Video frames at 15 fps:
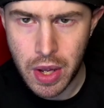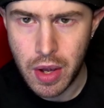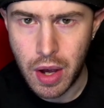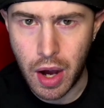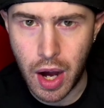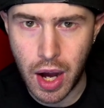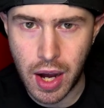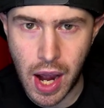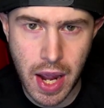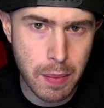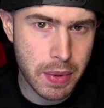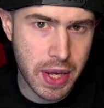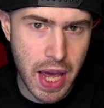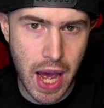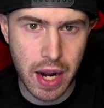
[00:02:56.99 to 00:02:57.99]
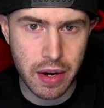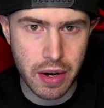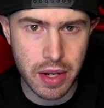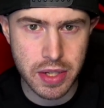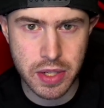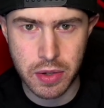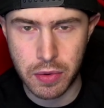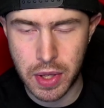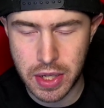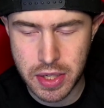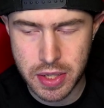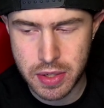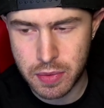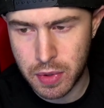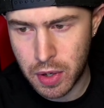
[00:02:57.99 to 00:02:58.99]
I am in Canada, so
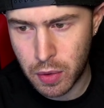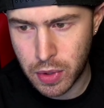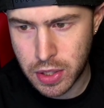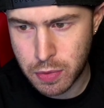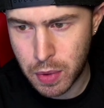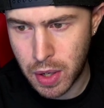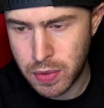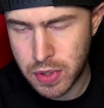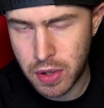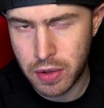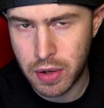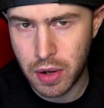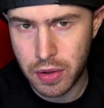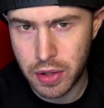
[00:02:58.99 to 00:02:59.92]
that's, you know, that's why I was on all the